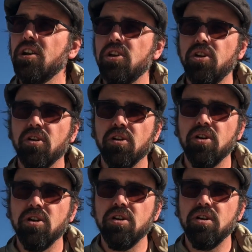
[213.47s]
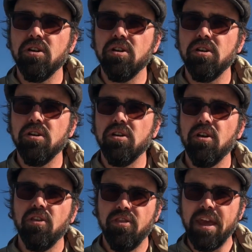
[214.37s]

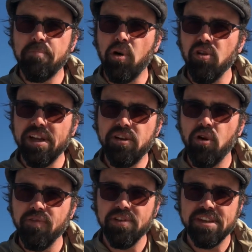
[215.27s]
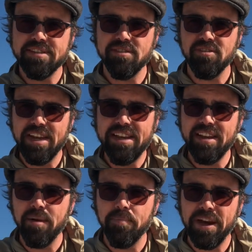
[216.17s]
They pull in over this little
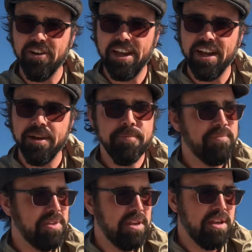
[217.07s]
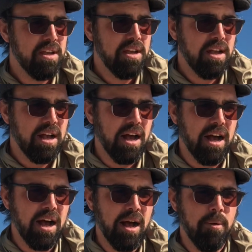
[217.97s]
in-dump area,
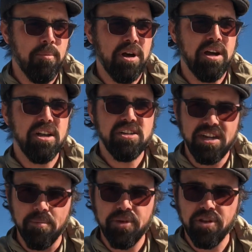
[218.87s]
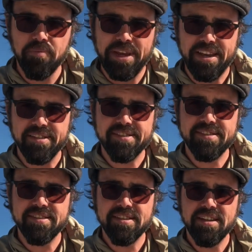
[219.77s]
dump their
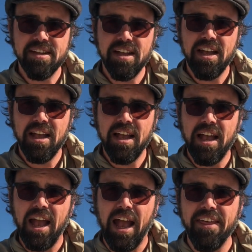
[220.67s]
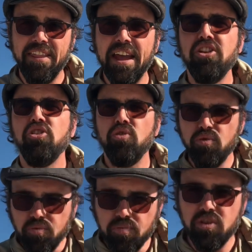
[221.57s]
beets, and then
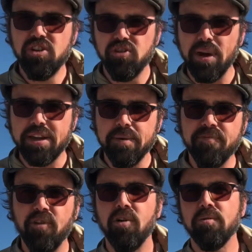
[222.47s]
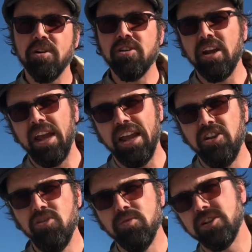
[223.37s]
you direct them forward and
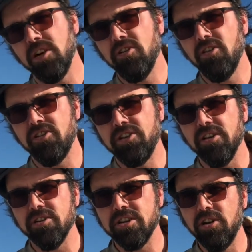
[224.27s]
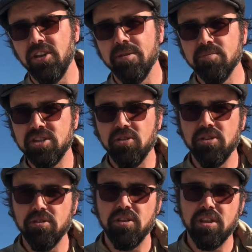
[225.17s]
you return their dirt to them. So
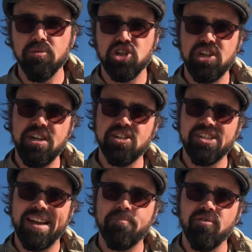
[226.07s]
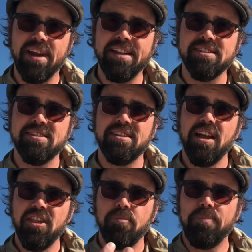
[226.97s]
the machine separates
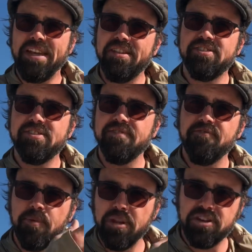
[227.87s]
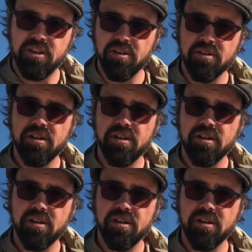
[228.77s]
the beets from the dirt,